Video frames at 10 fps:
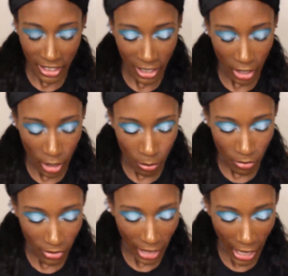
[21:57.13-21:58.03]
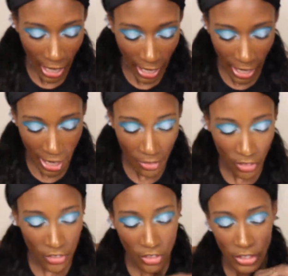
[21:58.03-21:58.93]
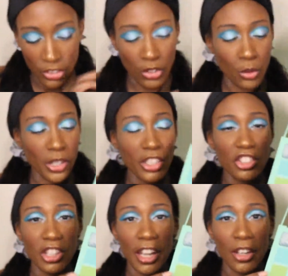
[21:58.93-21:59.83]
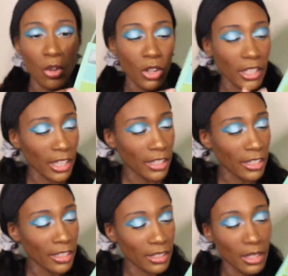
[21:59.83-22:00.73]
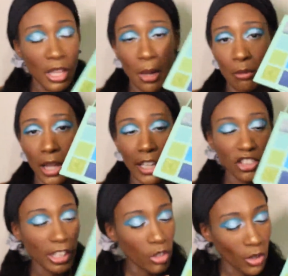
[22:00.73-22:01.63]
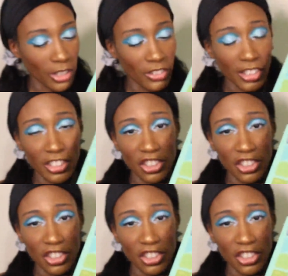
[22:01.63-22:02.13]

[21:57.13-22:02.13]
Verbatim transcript: Um, I had this green shade on and this black shade on and this